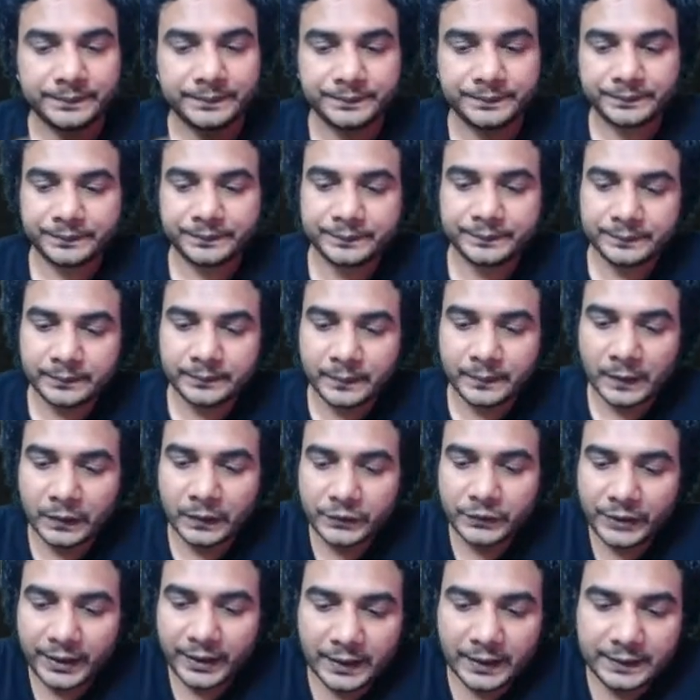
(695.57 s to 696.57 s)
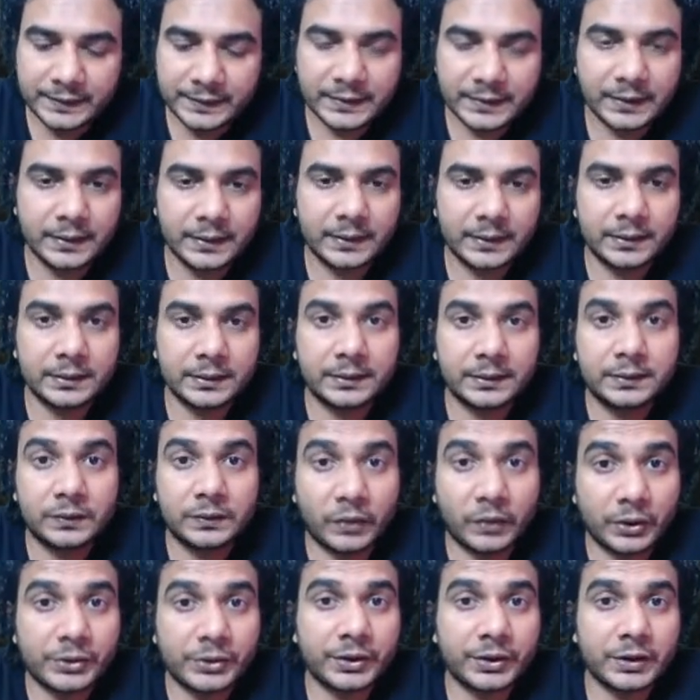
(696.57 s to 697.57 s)
so you can answer
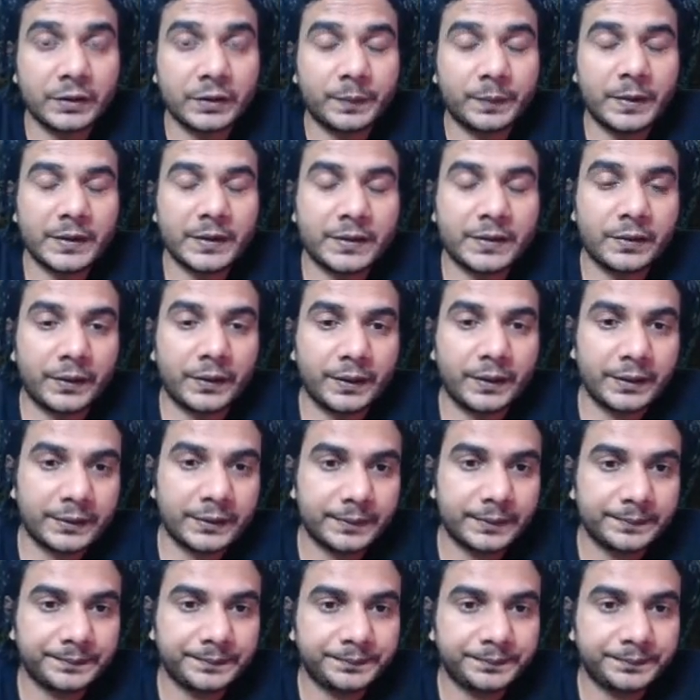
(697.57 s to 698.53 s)
questions based on this.